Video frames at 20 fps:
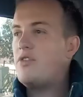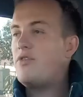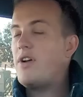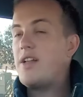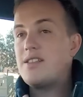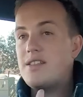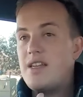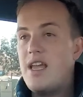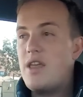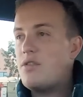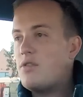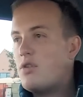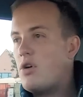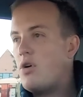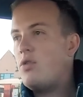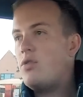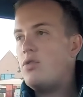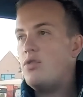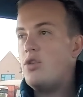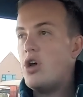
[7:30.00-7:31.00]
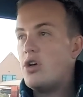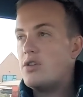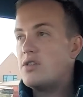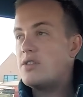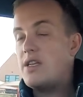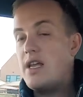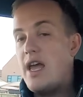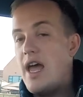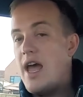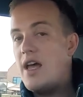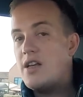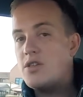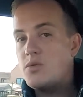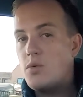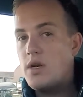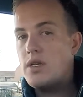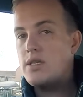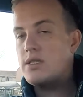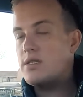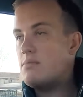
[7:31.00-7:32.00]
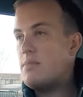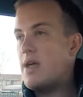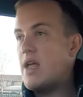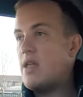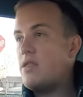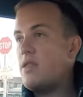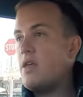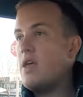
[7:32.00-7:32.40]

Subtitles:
runs ethanol, NOS, as well as the meth,